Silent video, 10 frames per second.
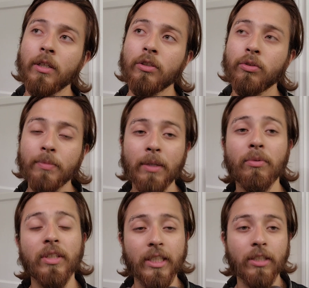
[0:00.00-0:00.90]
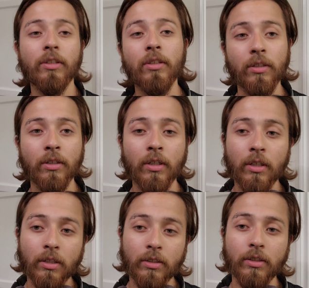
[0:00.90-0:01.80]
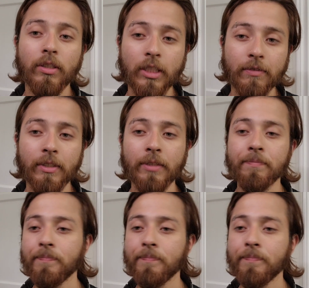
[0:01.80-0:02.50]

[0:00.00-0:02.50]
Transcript: to be able to hear the TV.